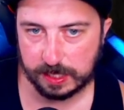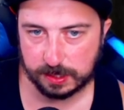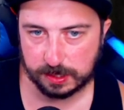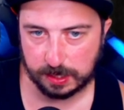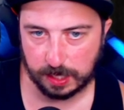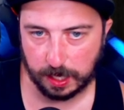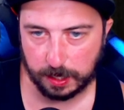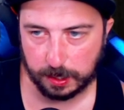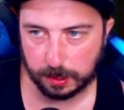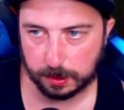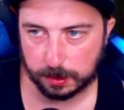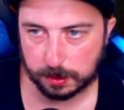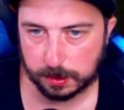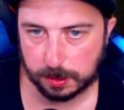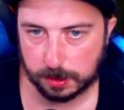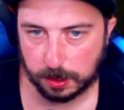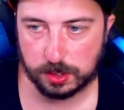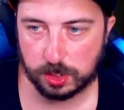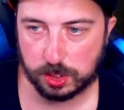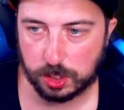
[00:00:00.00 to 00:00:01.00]

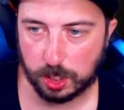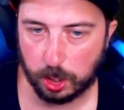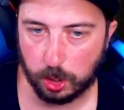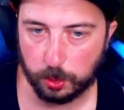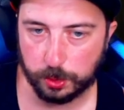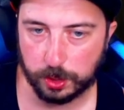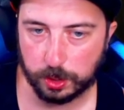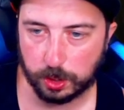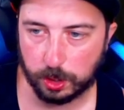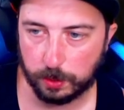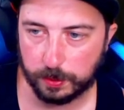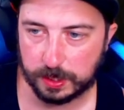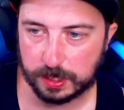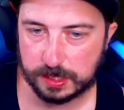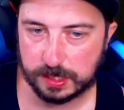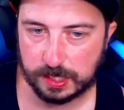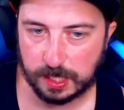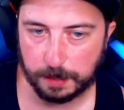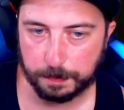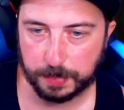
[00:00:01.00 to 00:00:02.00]
settings. So you're going to
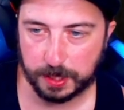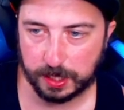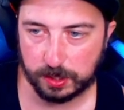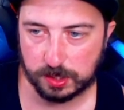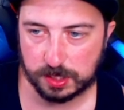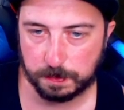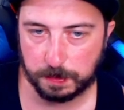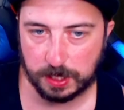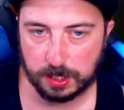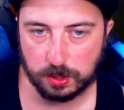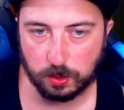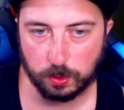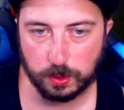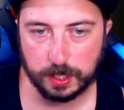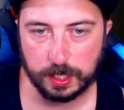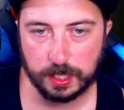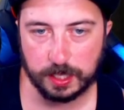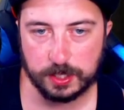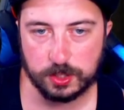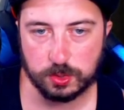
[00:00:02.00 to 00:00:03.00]
set player speed to
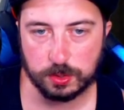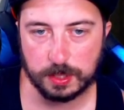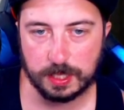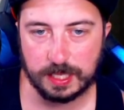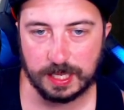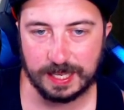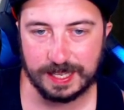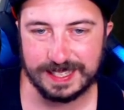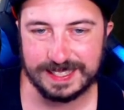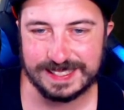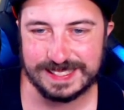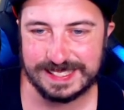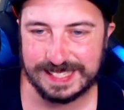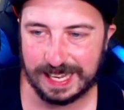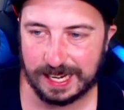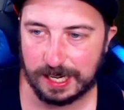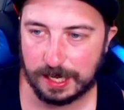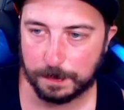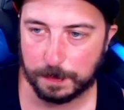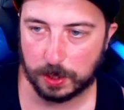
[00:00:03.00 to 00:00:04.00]
100 and
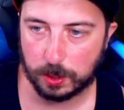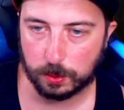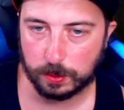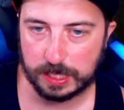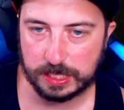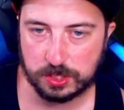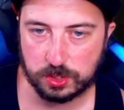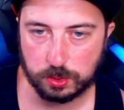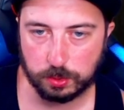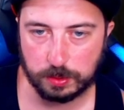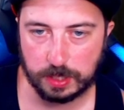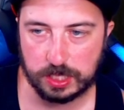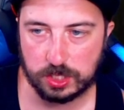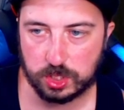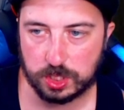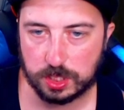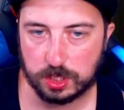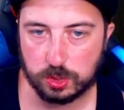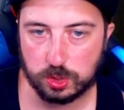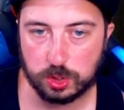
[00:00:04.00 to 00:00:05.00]
sanity pill
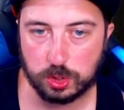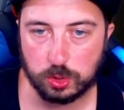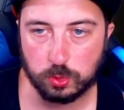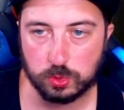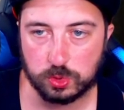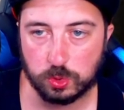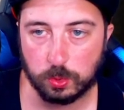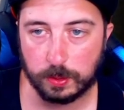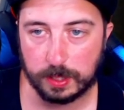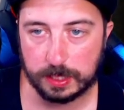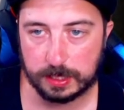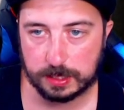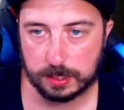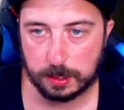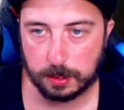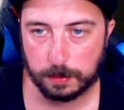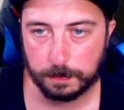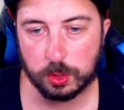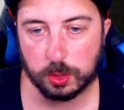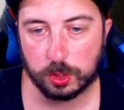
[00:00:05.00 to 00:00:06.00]
restoration to
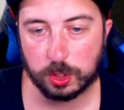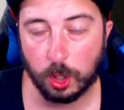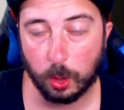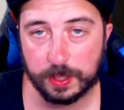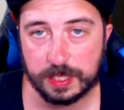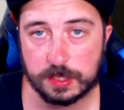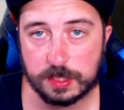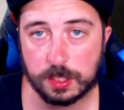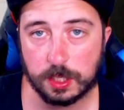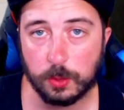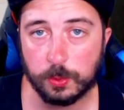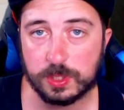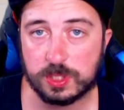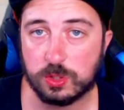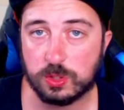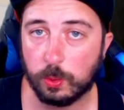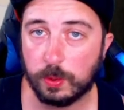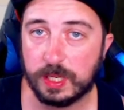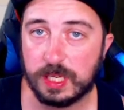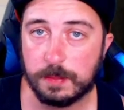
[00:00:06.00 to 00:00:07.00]
20. You're going to go with
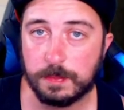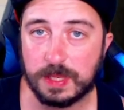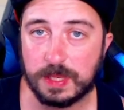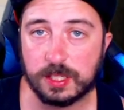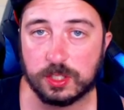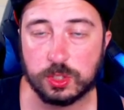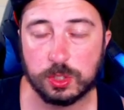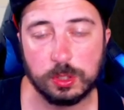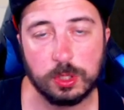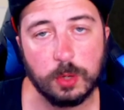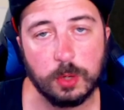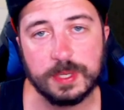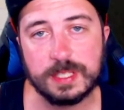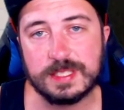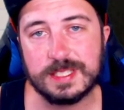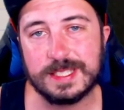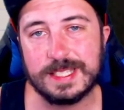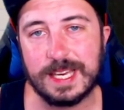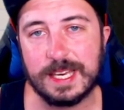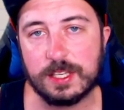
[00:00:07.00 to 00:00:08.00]
20 because you're going
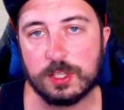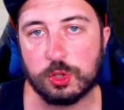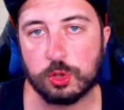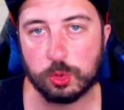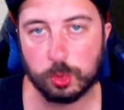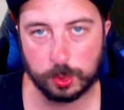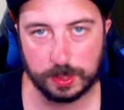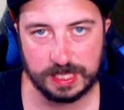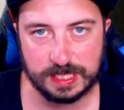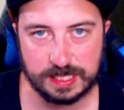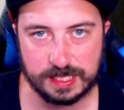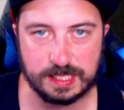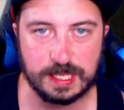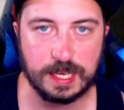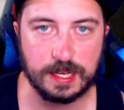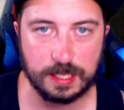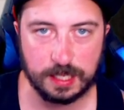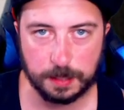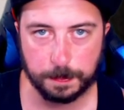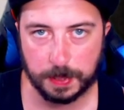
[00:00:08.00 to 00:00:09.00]
to take 3
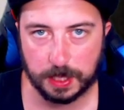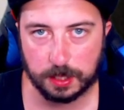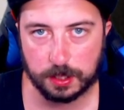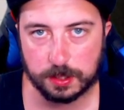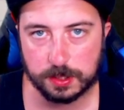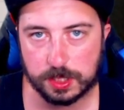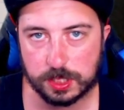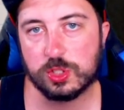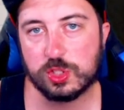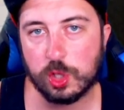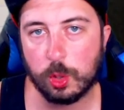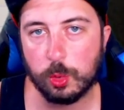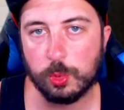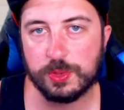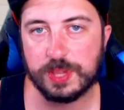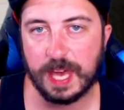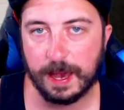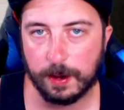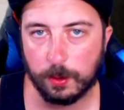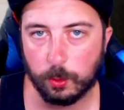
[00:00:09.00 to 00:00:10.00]
sanity pills. So
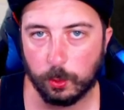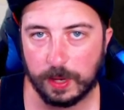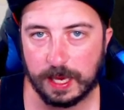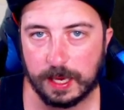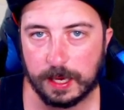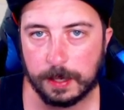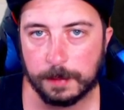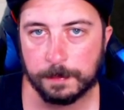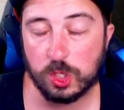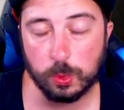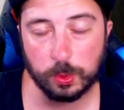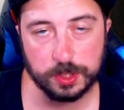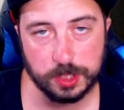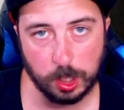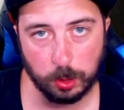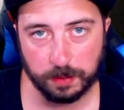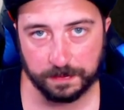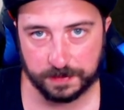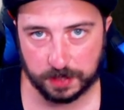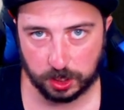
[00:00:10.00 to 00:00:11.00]
that way you will
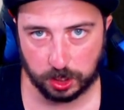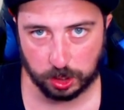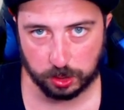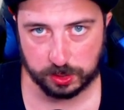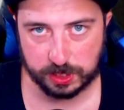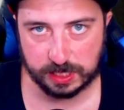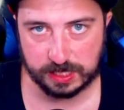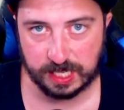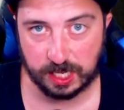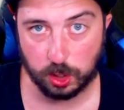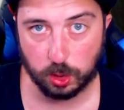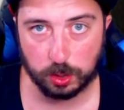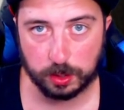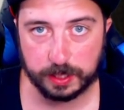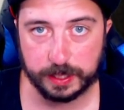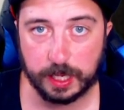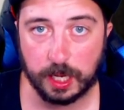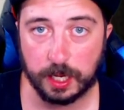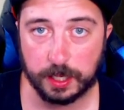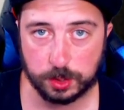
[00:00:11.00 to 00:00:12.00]
know if the ghost is a
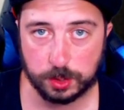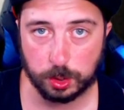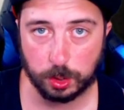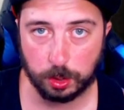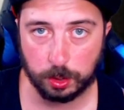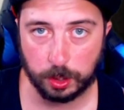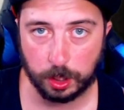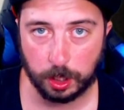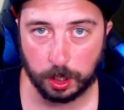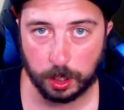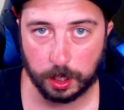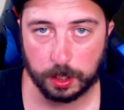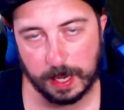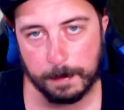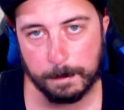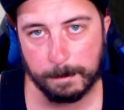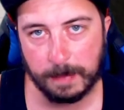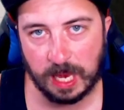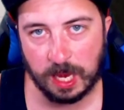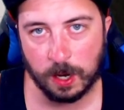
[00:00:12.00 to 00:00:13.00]
early hunter or not, a
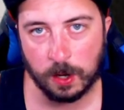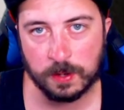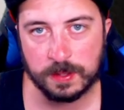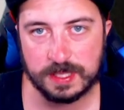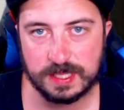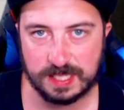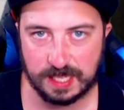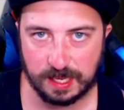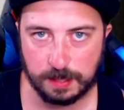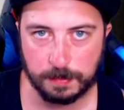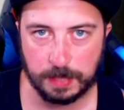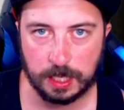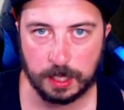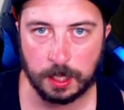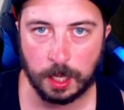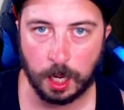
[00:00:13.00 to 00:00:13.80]
mare, demon,